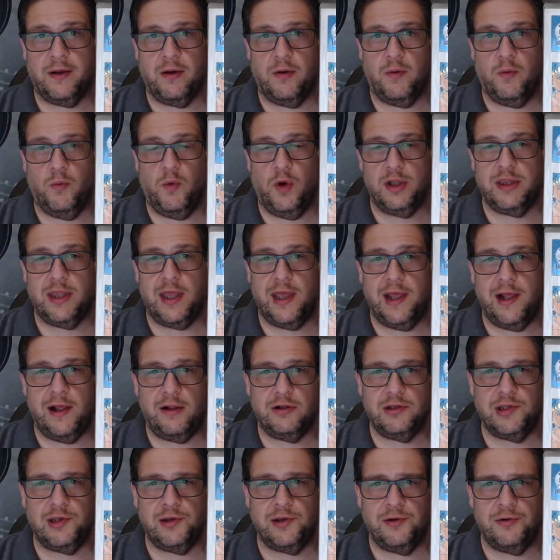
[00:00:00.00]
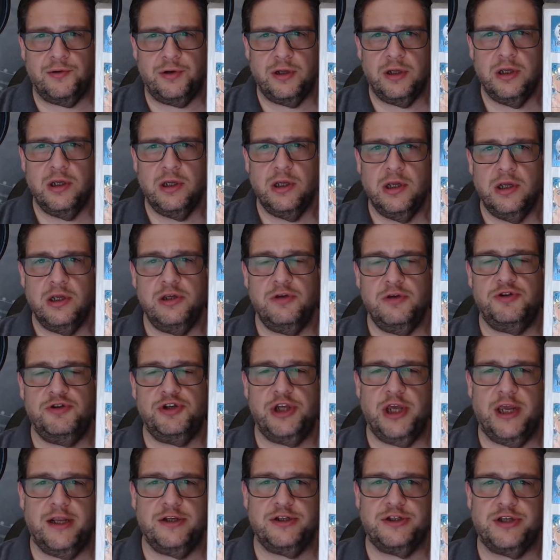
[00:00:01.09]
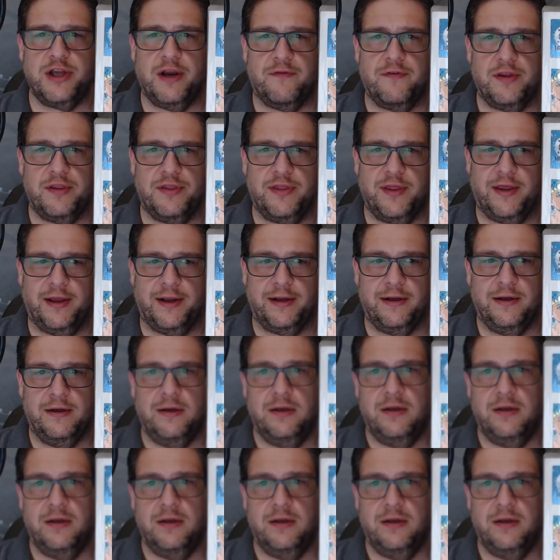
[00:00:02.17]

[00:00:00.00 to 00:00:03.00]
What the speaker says: what the hell, dude? You changed everything.